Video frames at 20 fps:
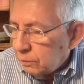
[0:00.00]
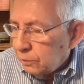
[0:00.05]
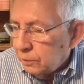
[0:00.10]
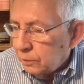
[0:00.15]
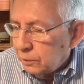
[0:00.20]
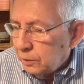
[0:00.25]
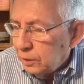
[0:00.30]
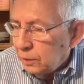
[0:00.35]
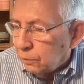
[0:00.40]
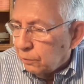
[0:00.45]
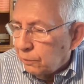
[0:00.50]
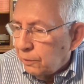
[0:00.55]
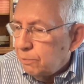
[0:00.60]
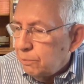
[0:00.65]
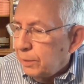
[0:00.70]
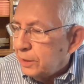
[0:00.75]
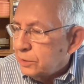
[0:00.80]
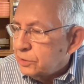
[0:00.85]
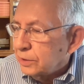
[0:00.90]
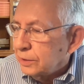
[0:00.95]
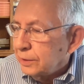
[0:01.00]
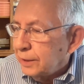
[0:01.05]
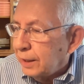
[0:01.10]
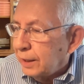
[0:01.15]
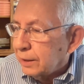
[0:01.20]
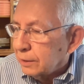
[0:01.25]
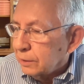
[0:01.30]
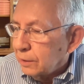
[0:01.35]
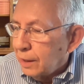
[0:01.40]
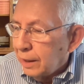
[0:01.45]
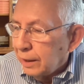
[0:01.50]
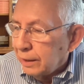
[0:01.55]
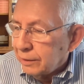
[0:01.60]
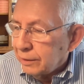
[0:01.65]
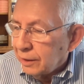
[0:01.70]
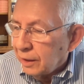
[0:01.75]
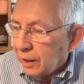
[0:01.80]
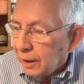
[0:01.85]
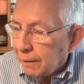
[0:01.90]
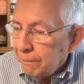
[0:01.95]
We've mentioned that a lot.
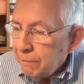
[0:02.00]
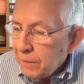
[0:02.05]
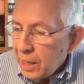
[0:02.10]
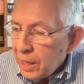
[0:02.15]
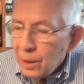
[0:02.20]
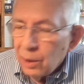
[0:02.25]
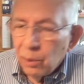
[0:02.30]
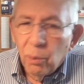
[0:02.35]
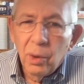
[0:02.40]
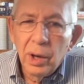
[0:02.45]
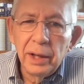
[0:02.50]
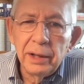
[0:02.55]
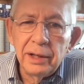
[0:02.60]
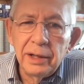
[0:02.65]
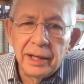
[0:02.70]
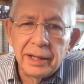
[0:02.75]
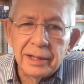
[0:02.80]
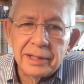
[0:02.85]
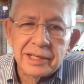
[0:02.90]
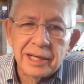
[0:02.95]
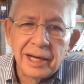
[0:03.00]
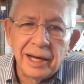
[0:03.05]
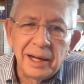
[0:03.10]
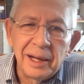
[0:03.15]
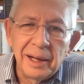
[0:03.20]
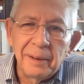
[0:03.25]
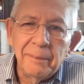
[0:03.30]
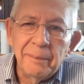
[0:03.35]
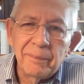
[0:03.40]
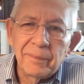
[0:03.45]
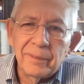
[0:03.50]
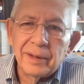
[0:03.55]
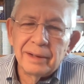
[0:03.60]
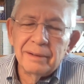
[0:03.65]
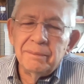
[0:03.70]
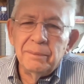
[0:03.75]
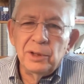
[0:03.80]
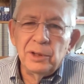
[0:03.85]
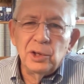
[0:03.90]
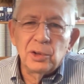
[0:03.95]
One that
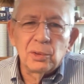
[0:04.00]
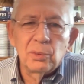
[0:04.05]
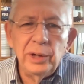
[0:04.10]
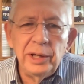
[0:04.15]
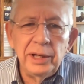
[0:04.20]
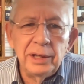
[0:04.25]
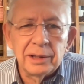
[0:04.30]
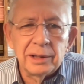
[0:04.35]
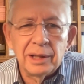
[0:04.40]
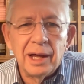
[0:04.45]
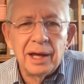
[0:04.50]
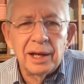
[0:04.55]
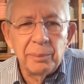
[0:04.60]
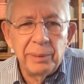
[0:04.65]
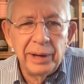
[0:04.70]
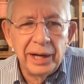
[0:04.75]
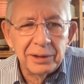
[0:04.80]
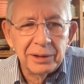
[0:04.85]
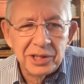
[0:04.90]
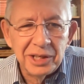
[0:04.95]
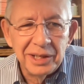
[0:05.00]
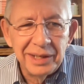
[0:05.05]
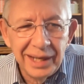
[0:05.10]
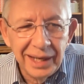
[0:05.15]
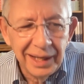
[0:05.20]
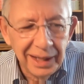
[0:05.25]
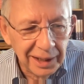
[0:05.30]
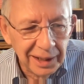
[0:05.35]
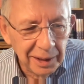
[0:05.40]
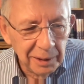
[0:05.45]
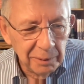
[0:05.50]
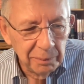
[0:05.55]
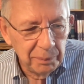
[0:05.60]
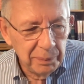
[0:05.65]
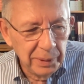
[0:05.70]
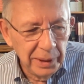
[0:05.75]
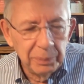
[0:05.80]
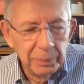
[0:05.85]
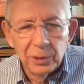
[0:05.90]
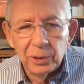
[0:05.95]
you'll read a lot about today,
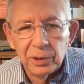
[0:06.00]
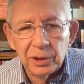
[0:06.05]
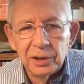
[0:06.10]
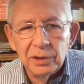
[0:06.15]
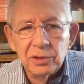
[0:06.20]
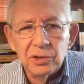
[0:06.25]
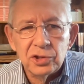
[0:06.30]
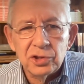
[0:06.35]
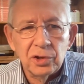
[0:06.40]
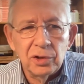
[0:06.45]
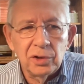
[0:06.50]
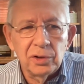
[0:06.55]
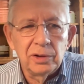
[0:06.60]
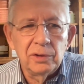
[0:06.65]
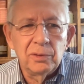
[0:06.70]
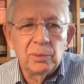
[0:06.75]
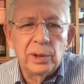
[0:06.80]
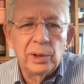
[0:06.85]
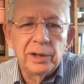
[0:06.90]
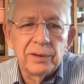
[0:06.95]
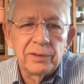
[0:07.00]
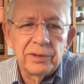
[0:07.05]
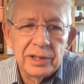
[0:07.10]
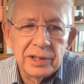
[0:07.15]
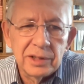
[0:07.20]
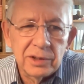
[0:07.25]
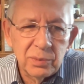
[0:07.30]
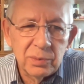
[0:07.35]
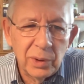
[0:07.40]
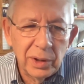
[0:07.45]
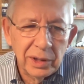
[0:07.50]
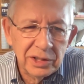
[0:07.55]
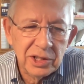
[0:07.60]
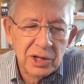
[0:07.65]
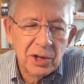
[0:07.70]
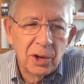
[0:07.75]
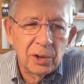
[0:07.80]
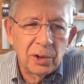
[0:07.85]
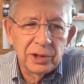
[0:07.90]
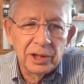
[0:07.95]
people are concerned with, is what's
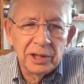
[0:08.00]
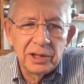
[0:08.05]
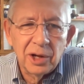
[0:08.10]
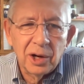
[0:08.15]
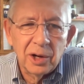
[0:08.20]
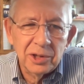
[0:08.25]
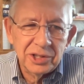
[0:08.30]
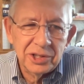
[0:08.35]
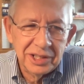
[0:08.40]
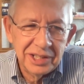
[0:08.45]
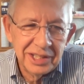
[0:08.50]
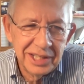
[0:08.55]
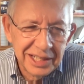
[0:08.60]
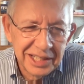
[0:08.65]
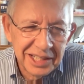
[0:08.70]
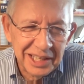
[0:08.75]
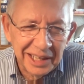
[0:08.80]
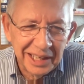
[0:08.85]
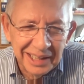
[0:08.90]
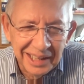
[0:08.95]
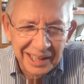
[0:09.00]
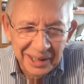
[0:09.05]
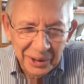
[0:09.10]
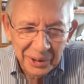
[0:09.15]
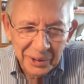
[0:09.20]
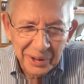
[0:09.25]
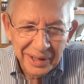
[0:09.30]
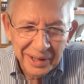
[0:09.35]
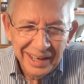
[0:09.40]
called the narcissistic leader.